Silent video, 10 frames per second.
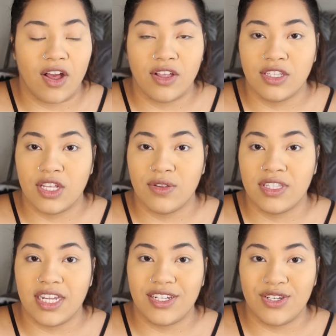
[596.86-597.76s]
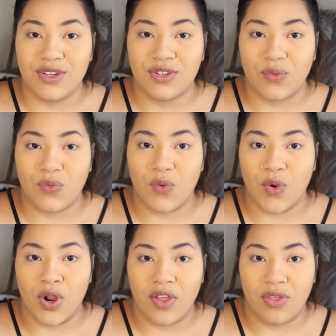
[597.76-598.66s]
also stay tuned
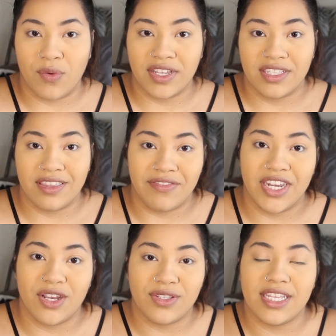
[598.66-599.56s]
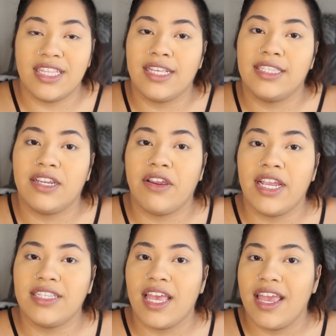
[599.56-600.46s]
for the rest of the videos in this
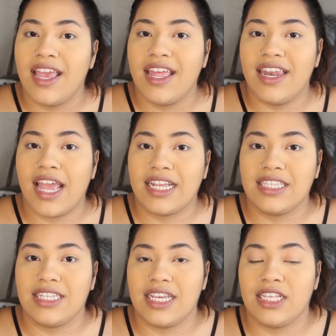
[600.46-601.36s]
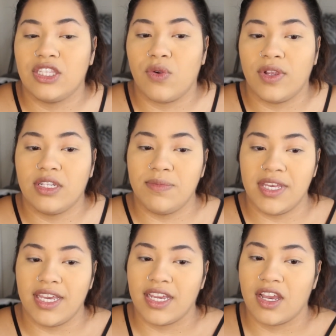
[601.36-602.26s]
series. Next is going to
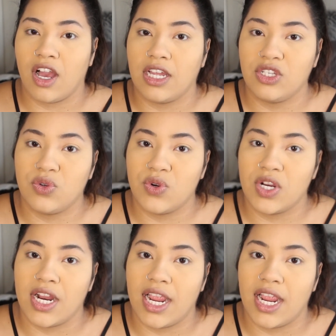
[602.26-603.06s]
be contour